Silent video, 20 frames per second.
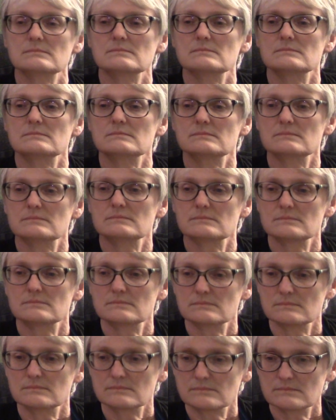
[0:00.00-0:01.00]

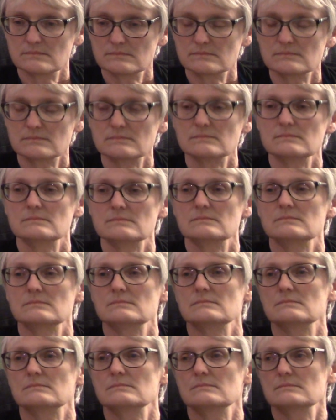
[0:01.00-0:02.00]

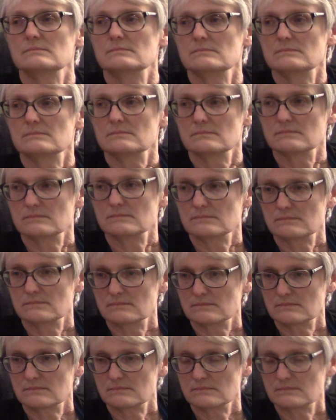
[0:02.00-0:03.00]

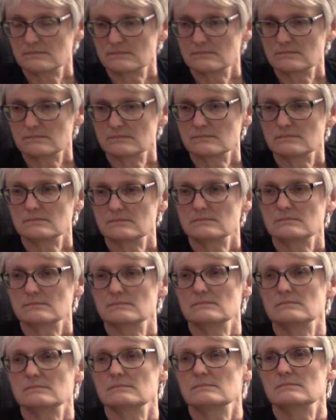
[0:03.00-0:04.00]

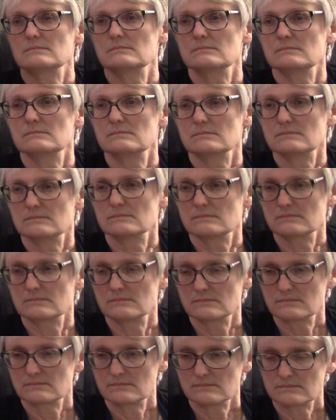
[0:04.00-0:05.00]

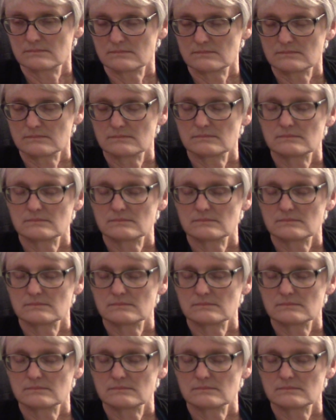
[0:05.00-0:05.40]
The person shown says nothing.